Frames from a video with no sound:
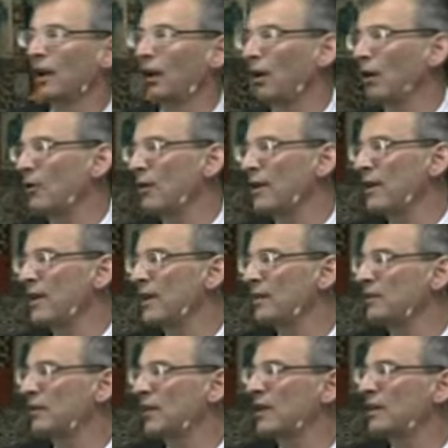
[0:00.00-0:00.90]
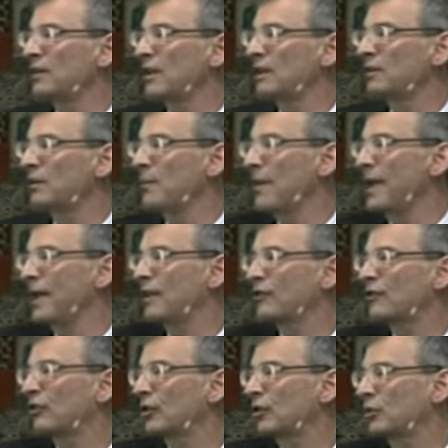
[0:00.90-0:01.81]
It
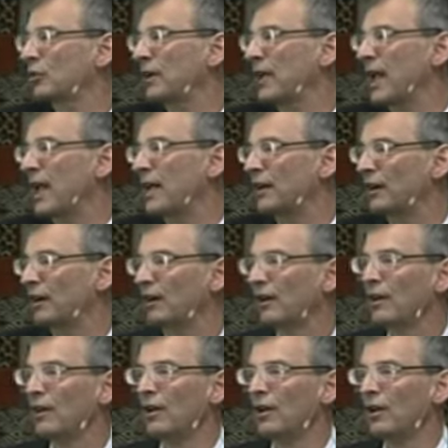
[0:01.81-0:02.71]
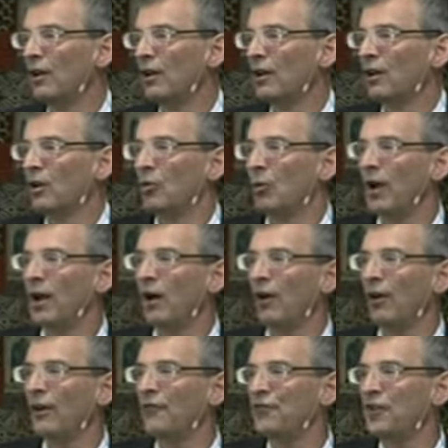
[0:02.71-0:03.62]
demands a creator.
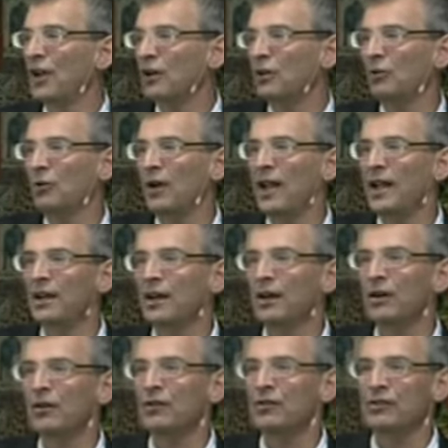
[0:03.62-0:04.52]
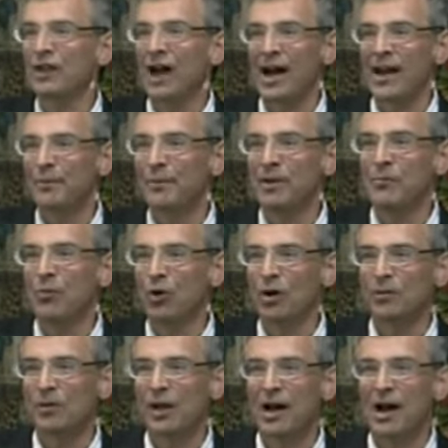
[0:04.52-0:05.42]
Well, if the creator has got to be
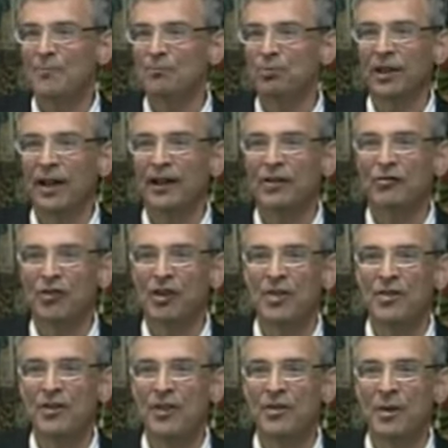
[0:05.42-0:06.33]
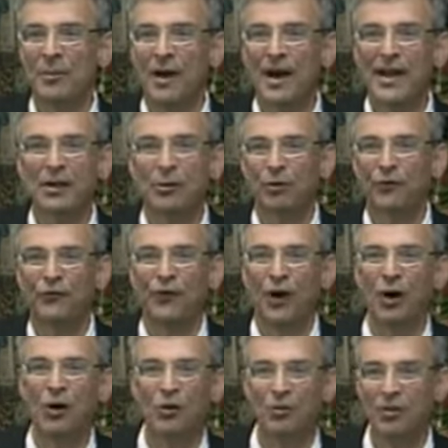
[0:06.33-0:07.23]
more complex than the
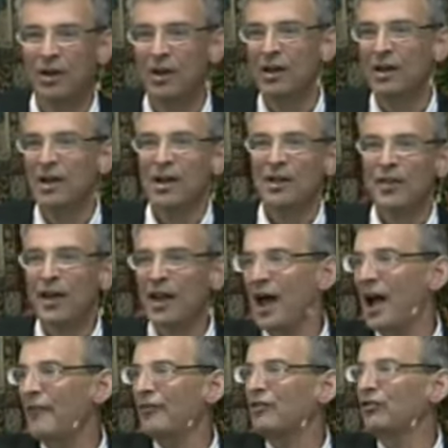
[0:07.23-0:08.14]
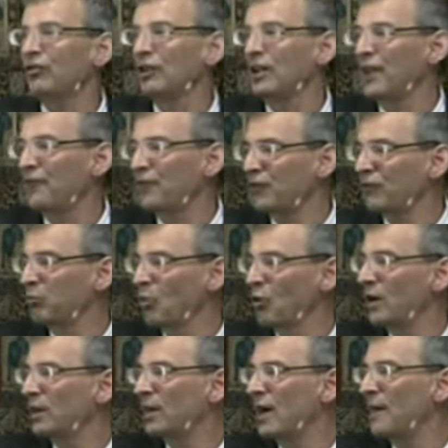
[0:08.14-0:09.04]
microphone, then obviously if it's
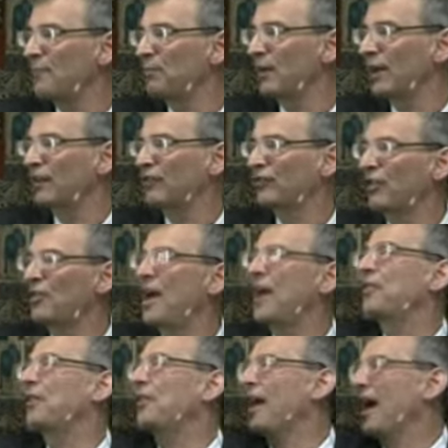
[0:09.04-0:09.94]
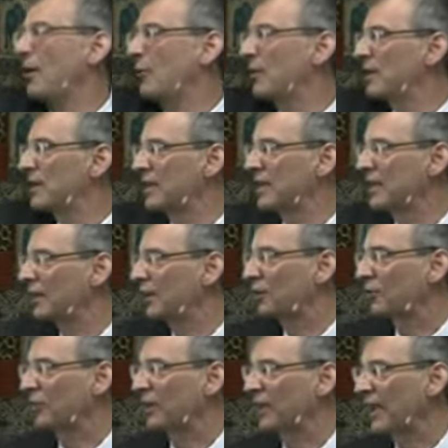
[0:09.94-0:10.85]
more complex than that, then that would need
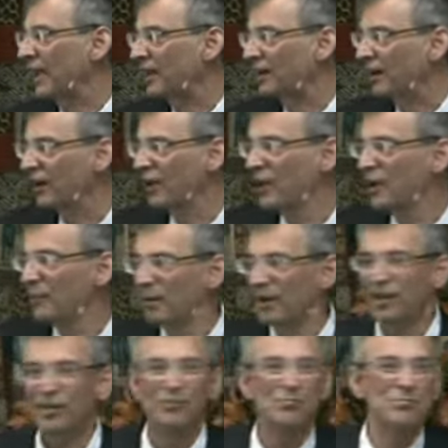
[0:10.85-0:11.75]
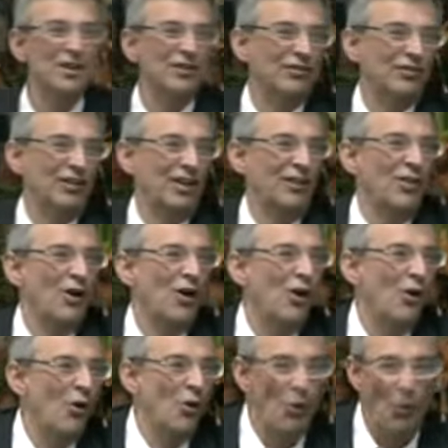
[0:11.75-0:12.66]
a creator. But he's missing
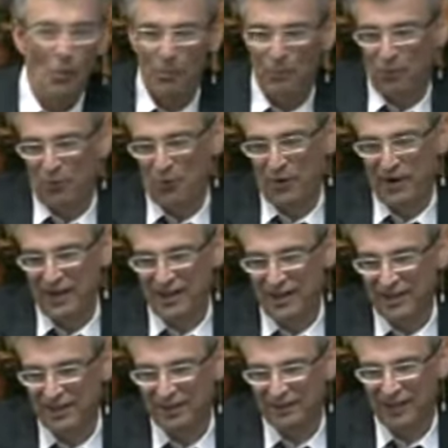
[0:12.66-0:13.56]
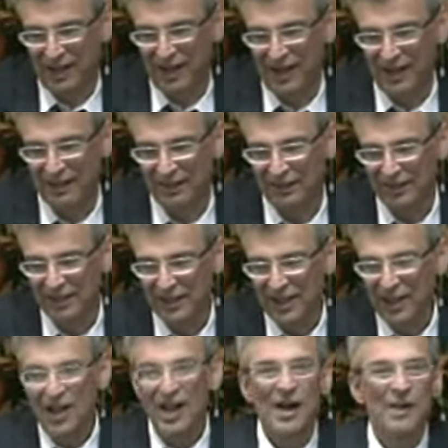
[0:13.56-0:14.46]
the whole point
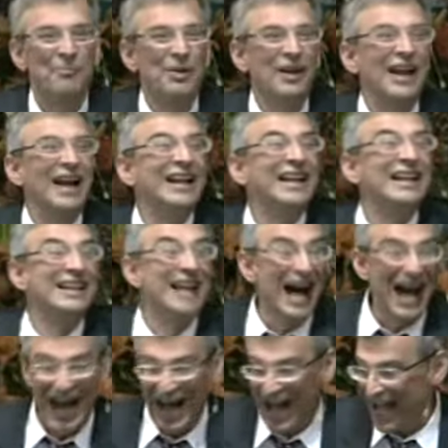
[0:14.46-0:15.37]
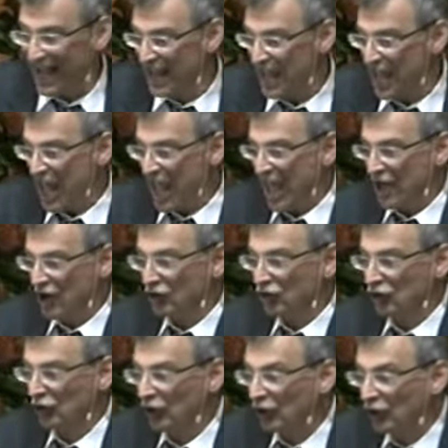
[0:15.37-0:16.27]
entirely. But a God,
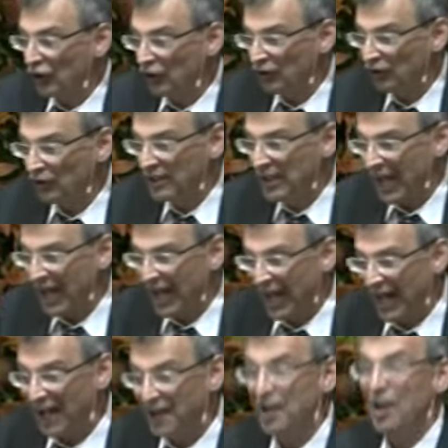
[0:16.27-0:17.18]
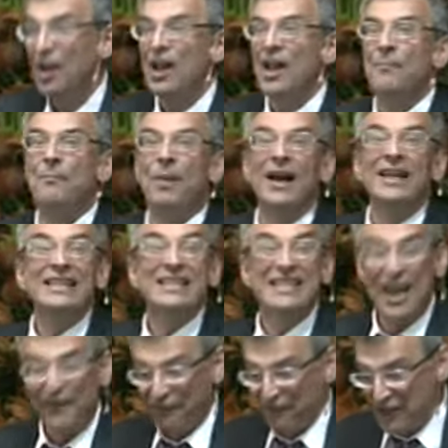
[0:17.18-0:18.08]
an eternal God, by
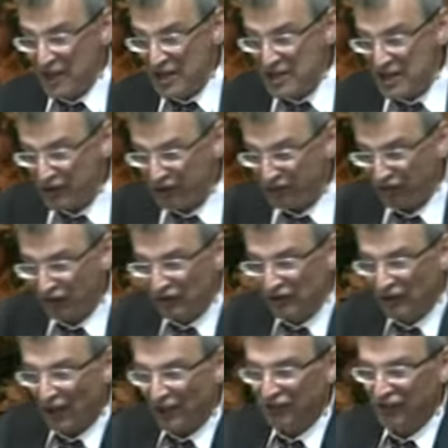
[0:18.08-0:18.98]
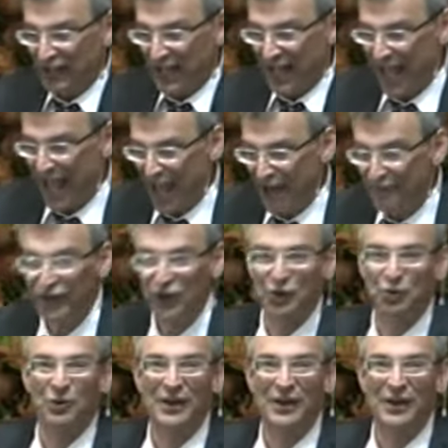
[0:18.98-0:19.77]
definition doesn't have a